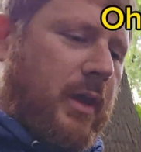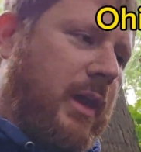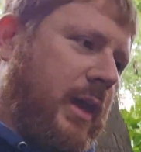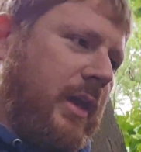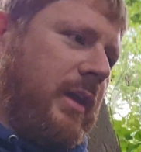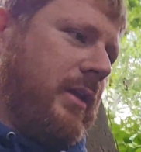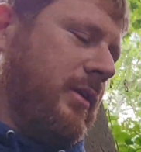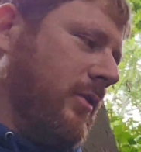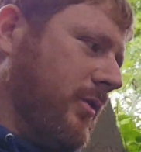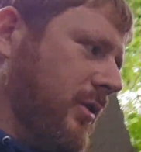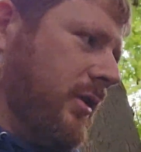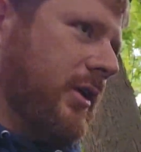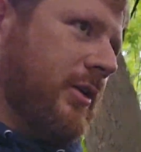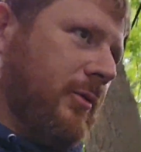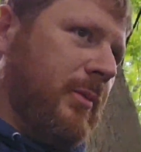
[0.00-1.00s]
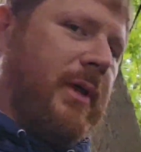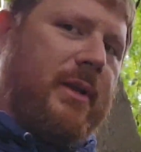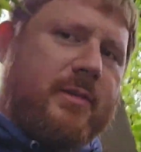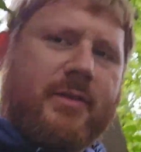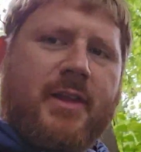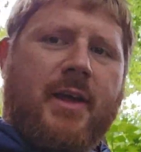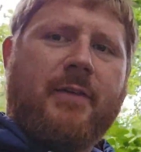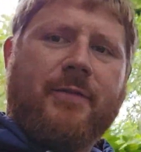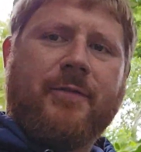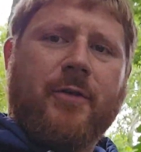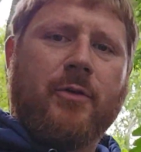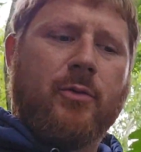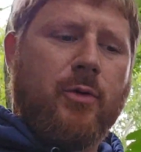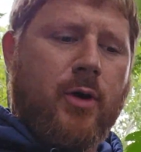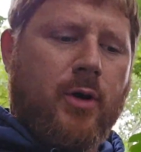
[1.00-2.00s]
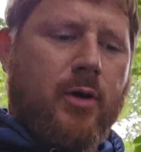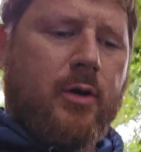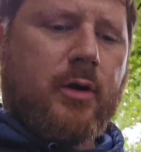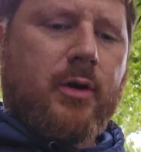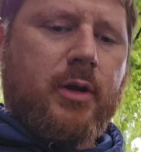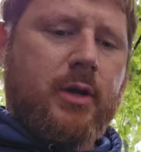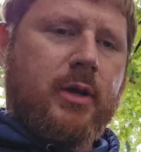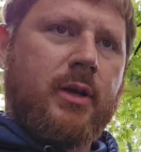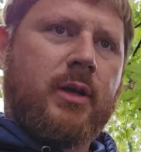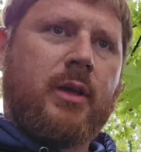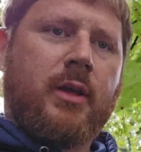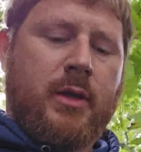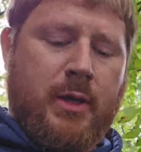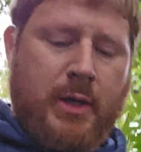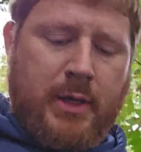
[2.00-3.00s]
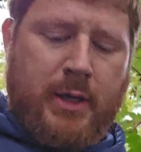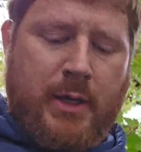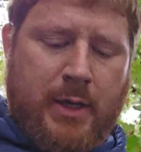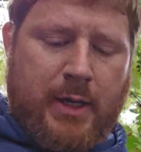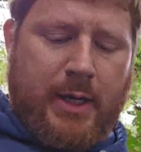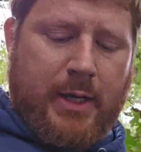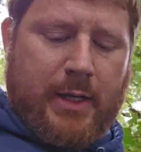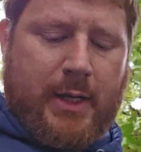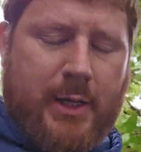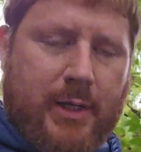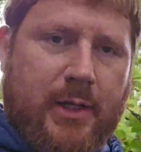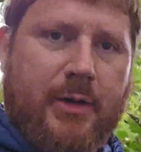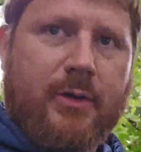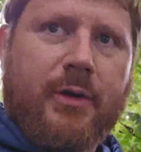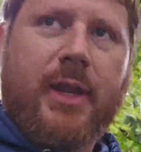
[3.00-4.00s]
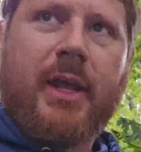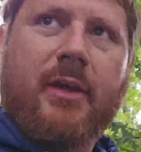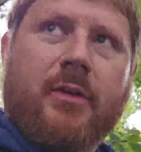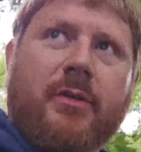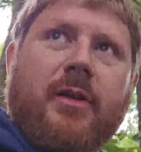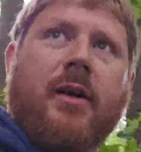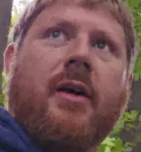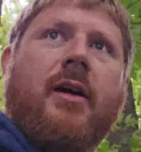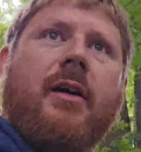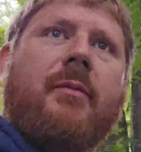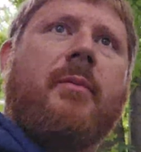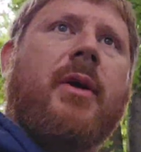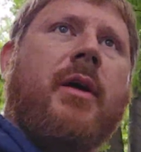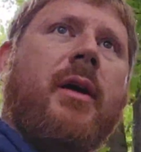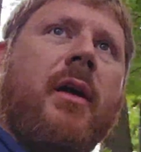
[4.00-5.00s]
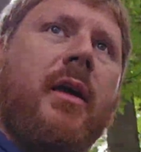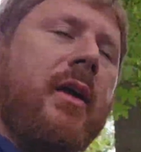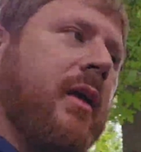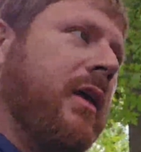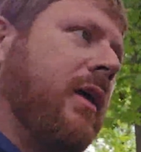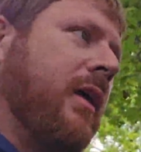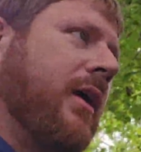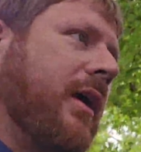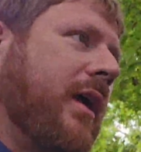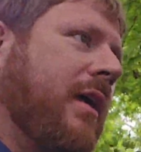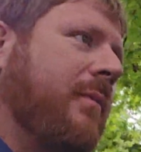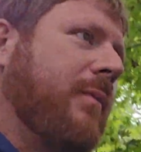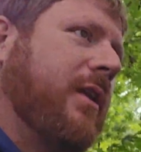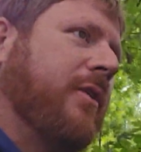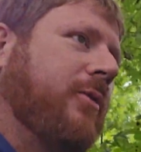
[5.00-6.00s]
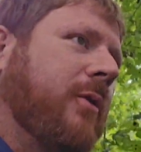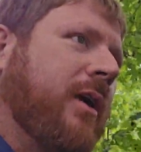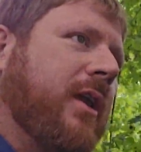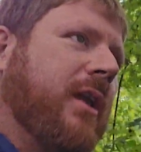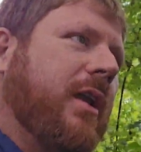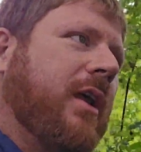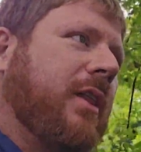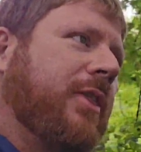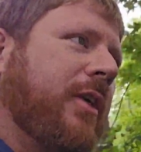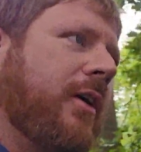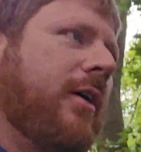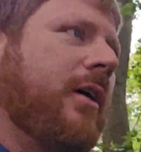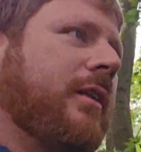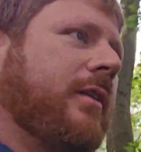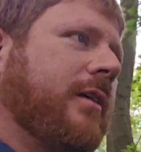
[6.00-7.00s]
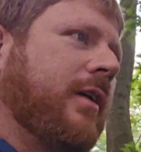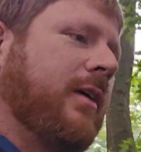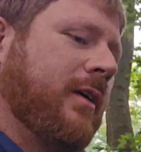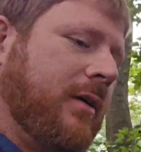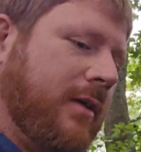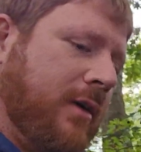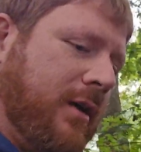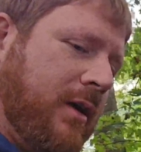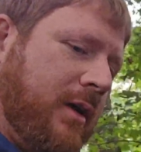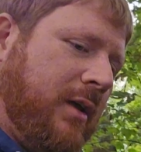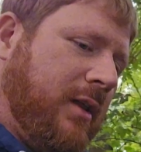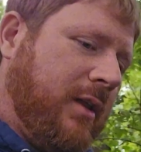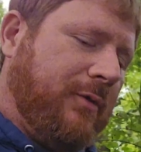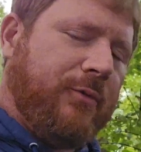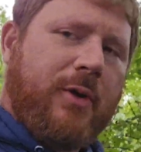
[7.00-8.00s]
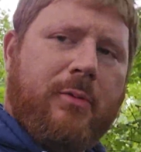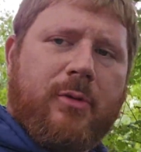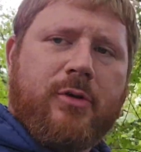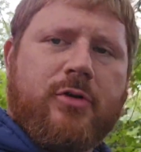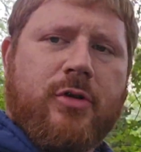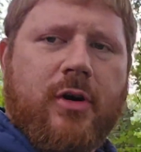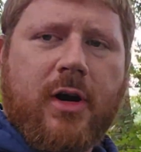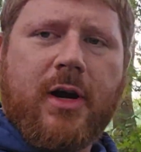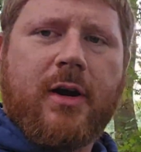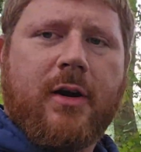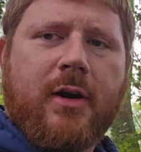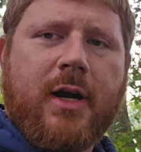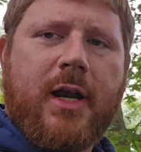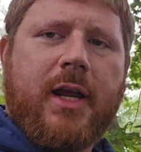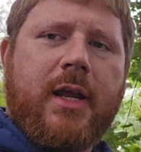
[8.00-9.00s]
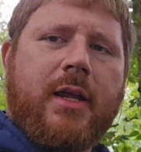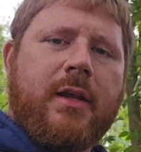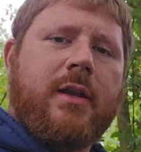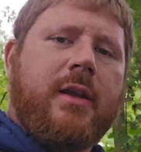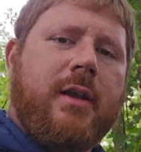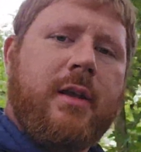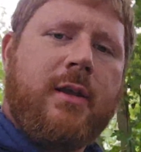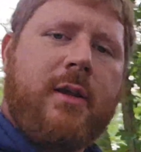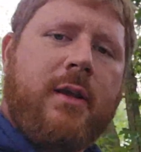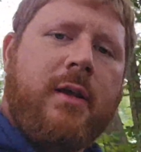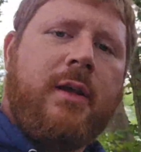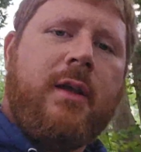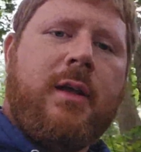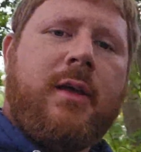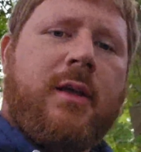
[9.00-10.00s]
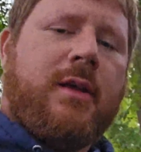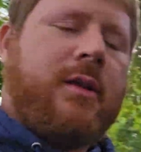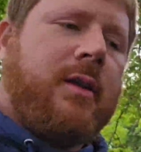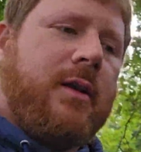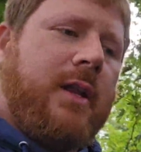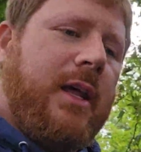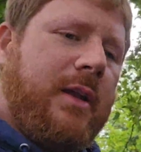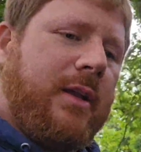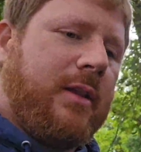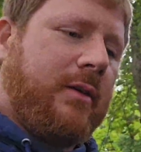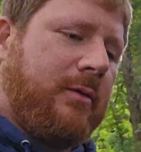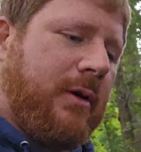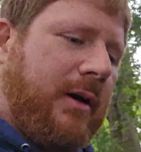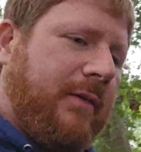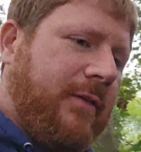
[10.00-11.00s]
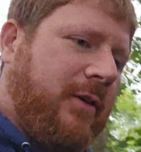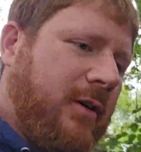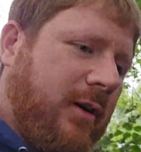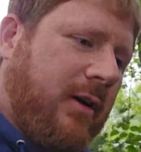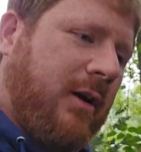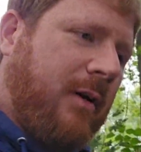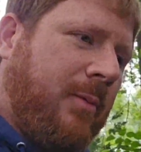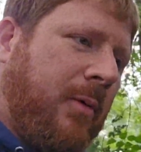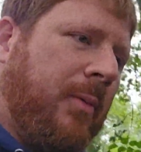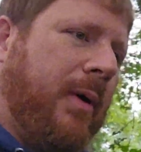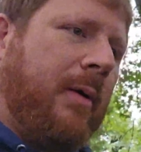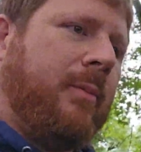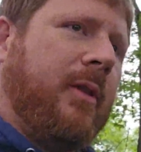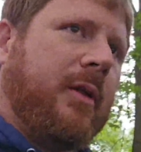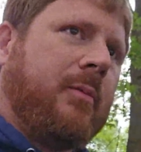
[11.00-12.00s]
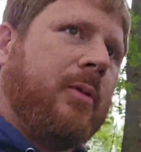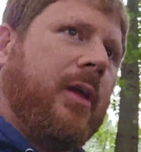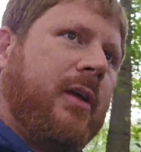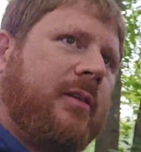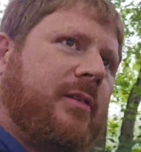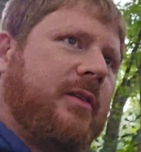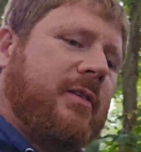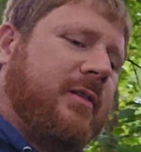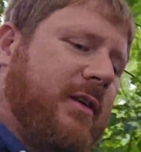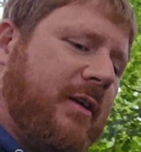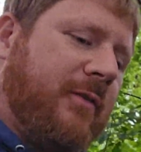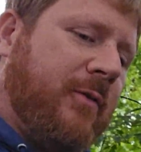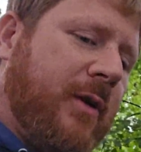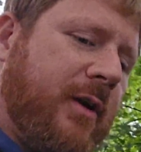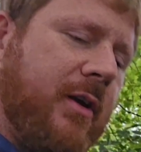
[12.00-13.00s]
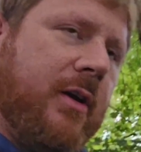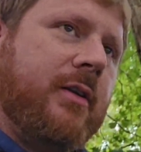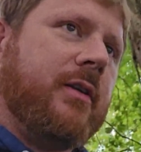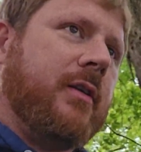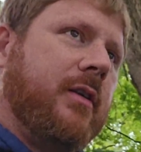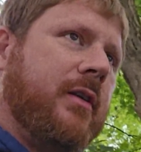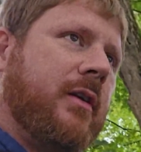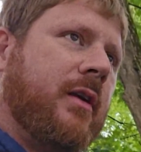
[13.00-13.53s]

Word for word: and doing a little bit of stuff for work. And I got a little downtime in between and I thought that we would try our hand down at the river in a couple public places, see if we couldn't